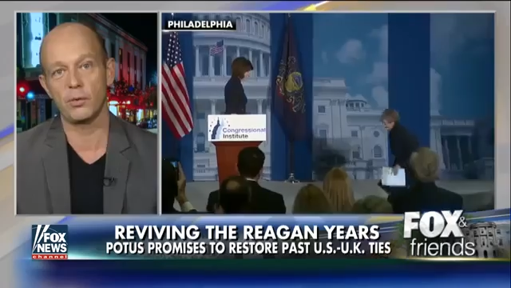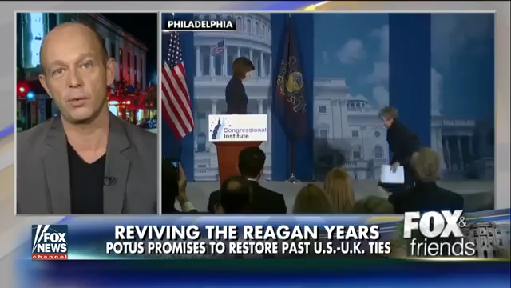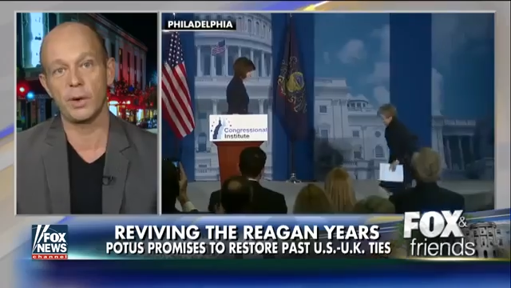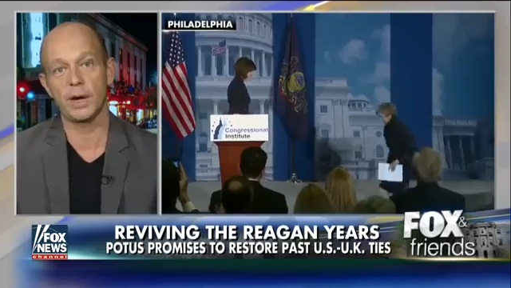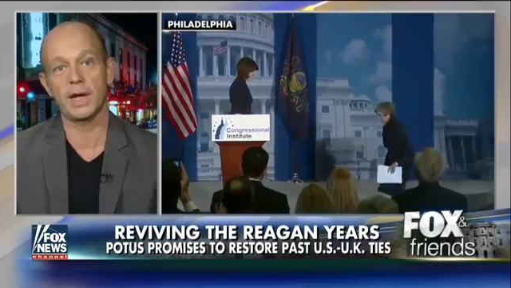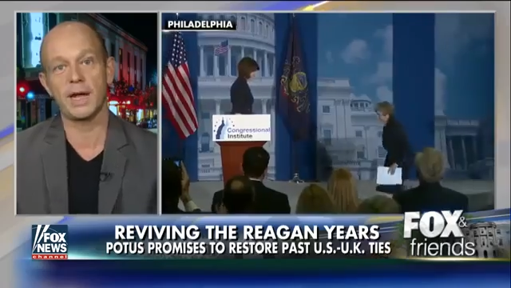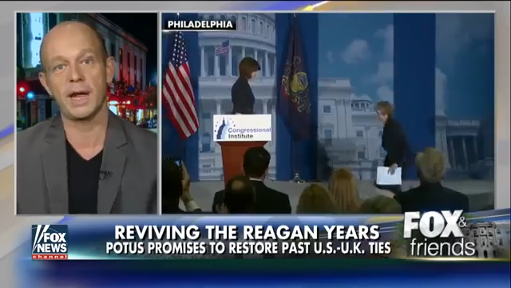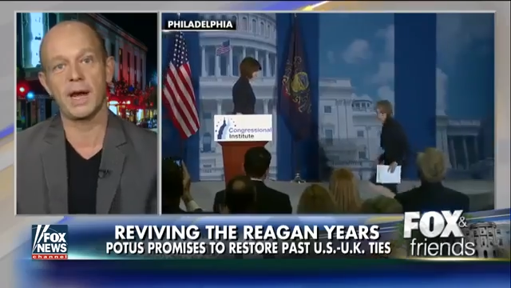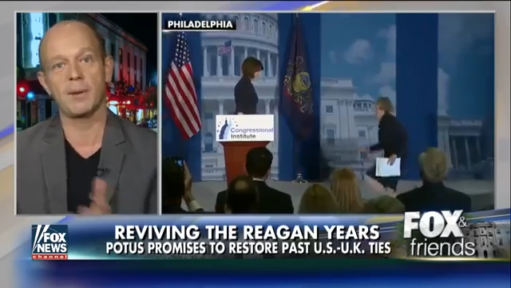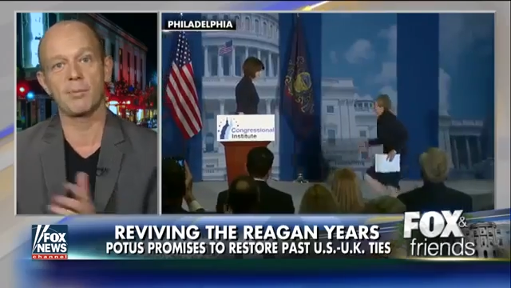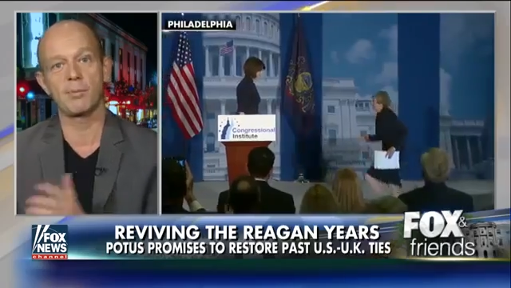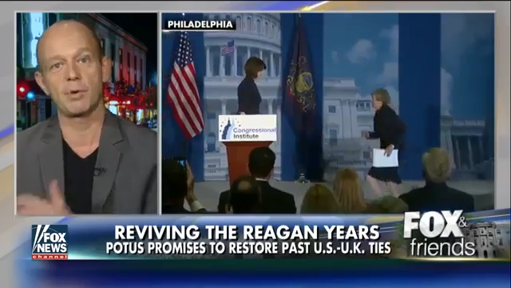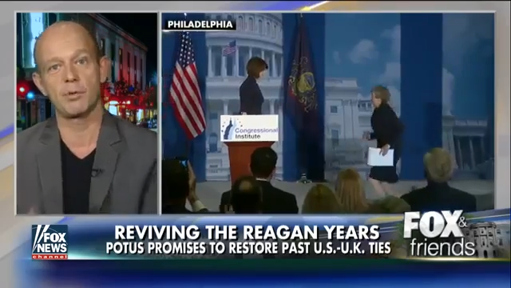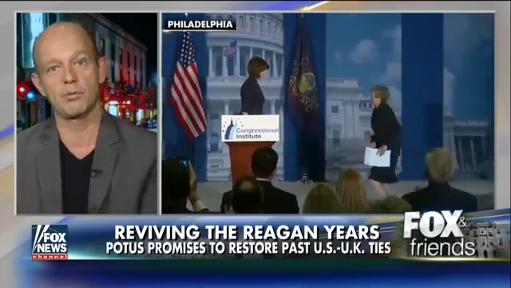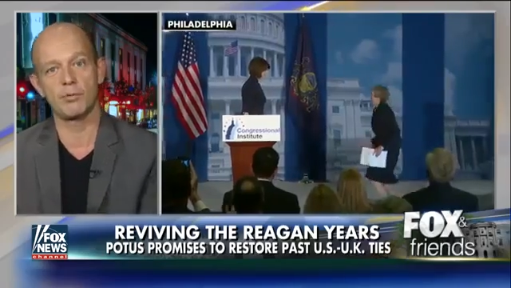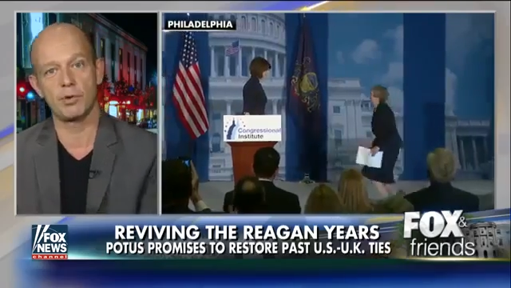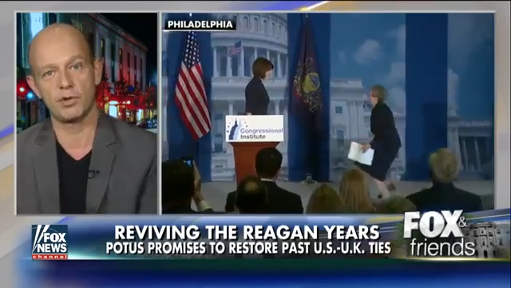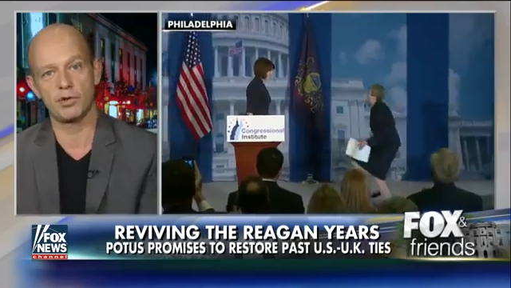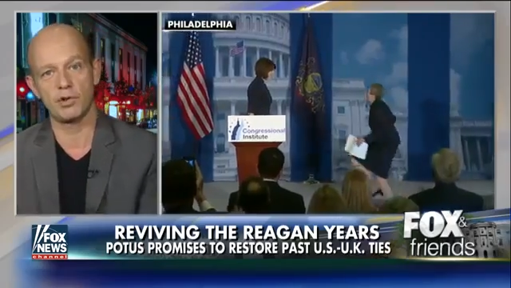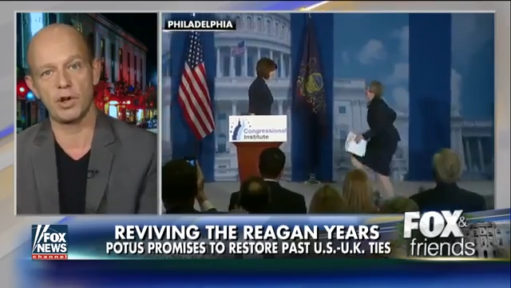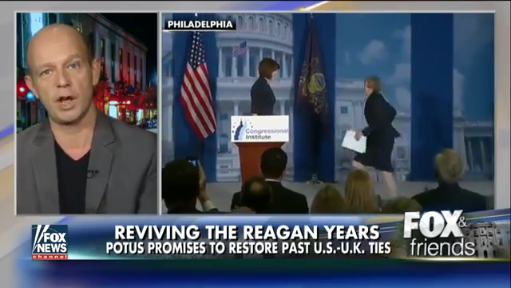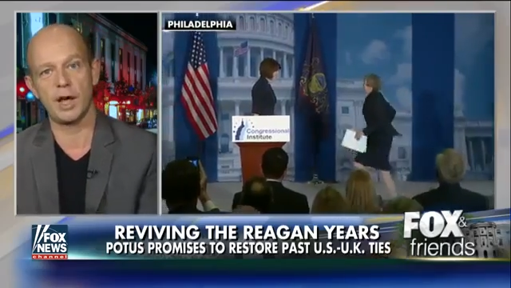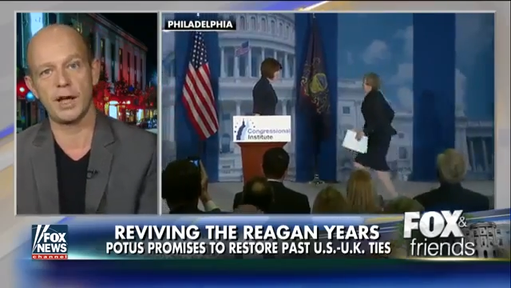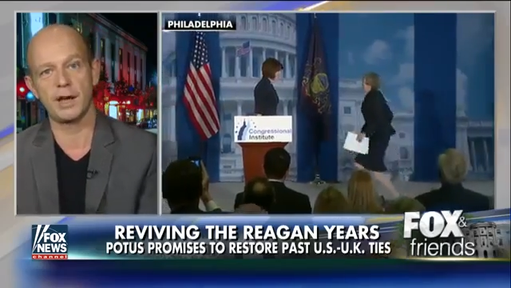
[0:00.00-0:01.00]
when Cameron
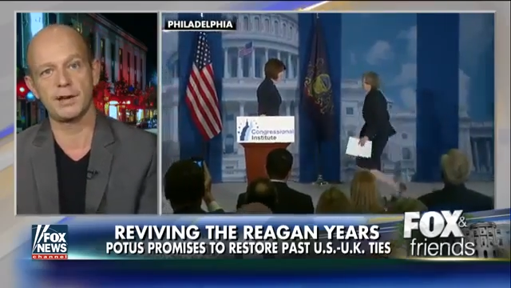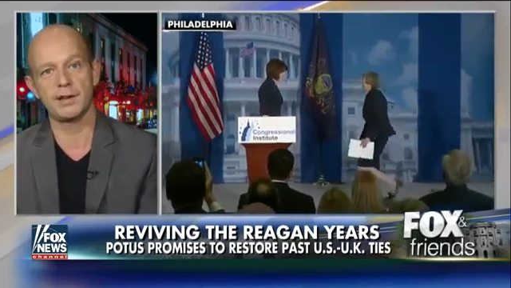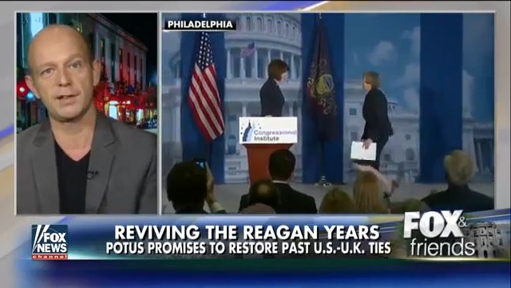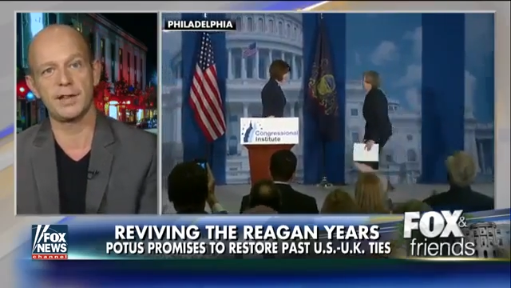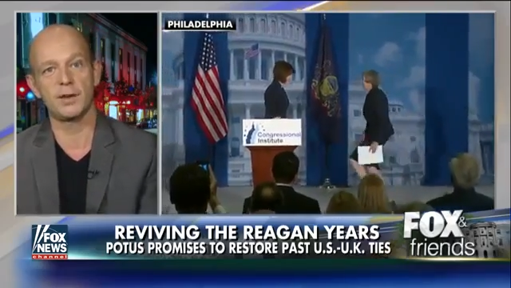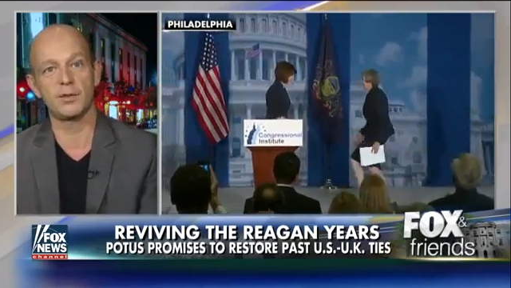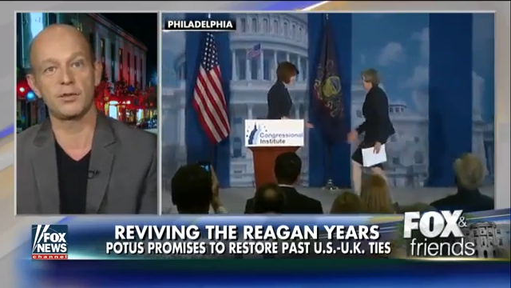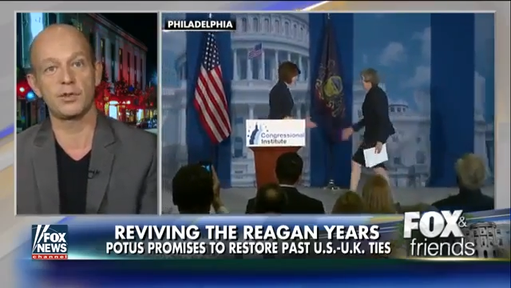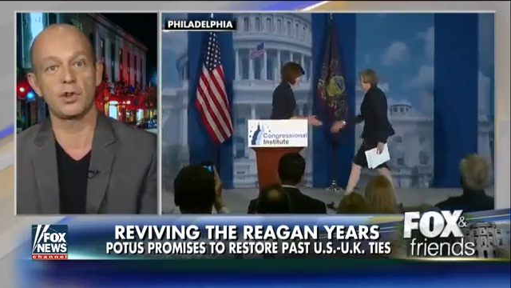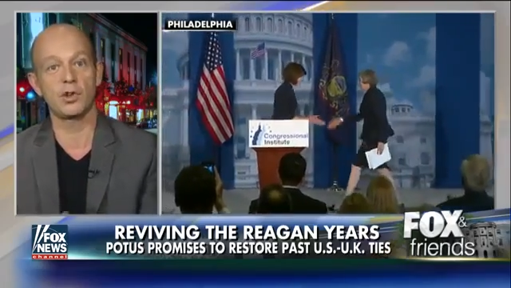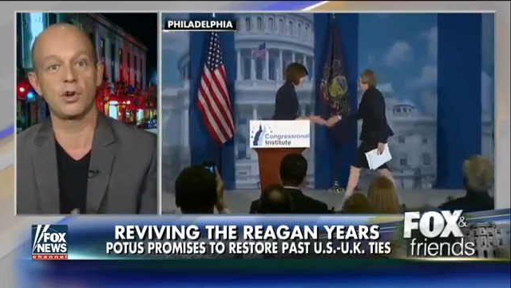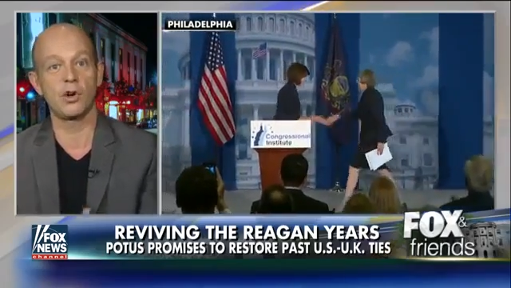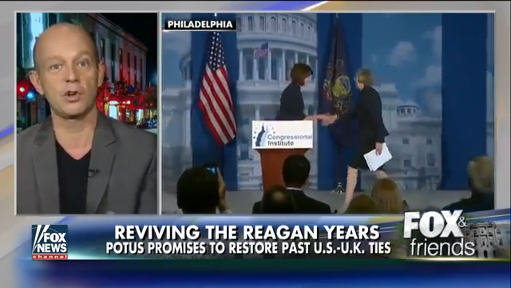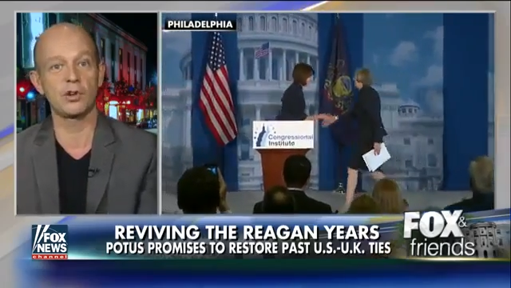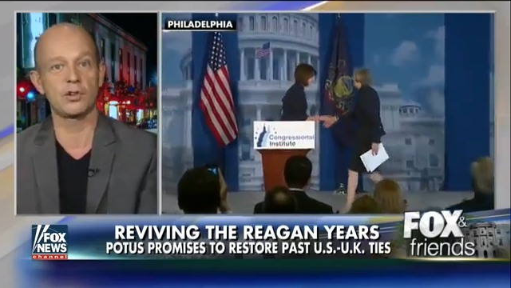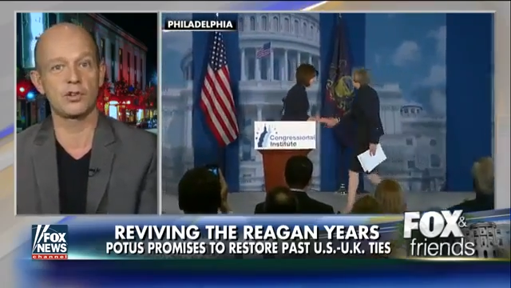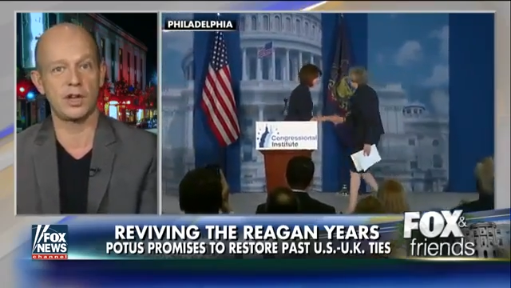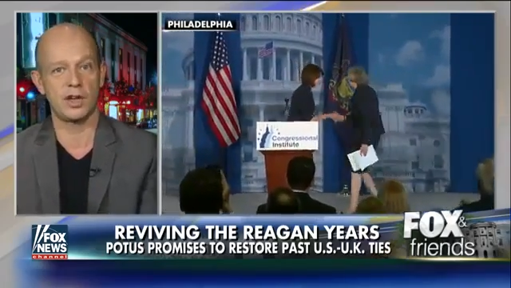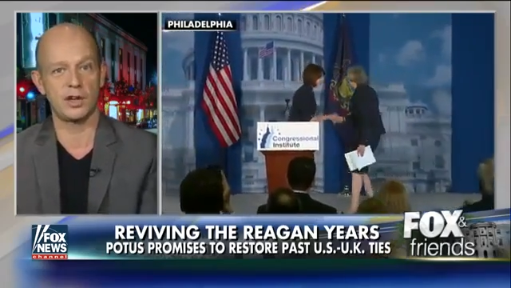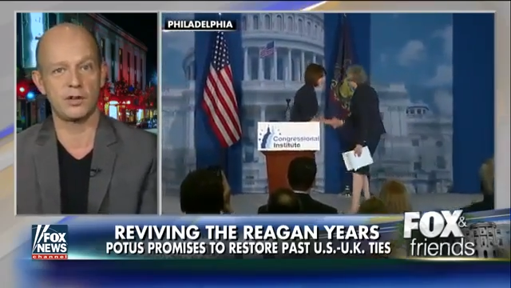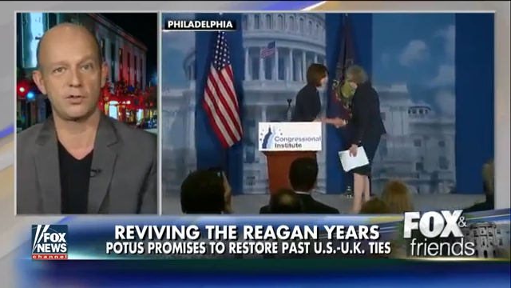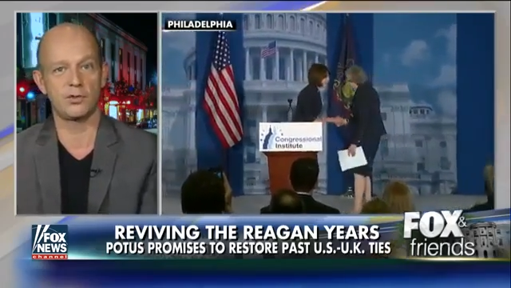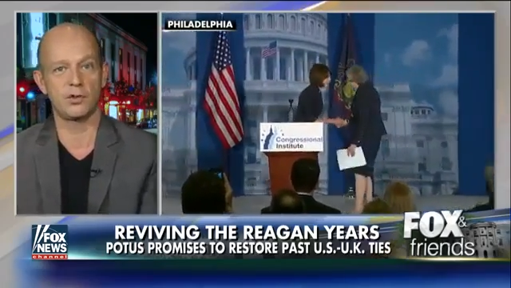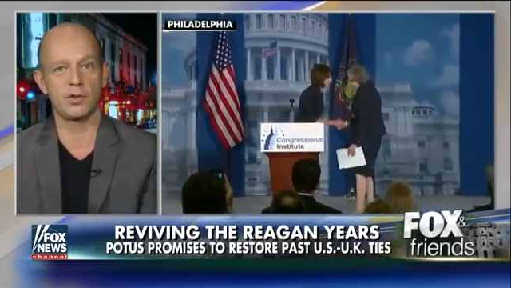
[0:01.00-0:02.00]
resigned and there was a
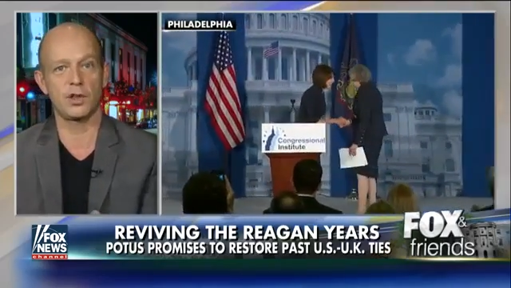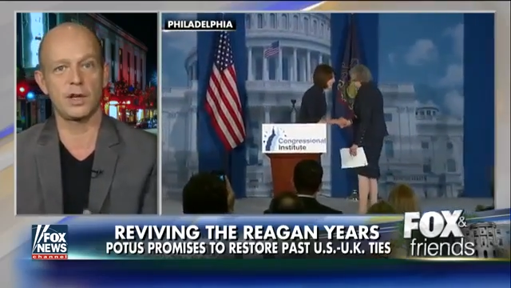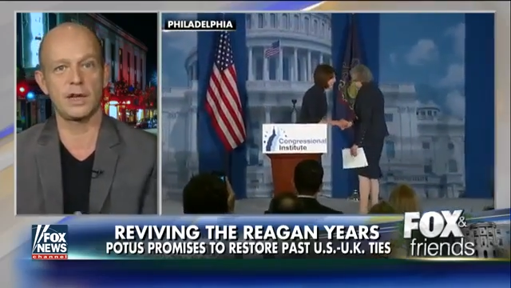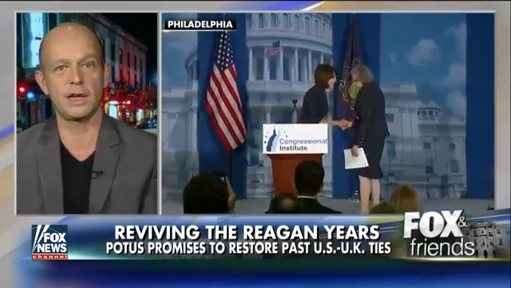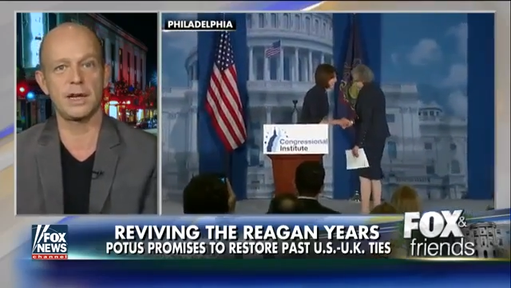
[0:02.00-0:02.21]
contest for the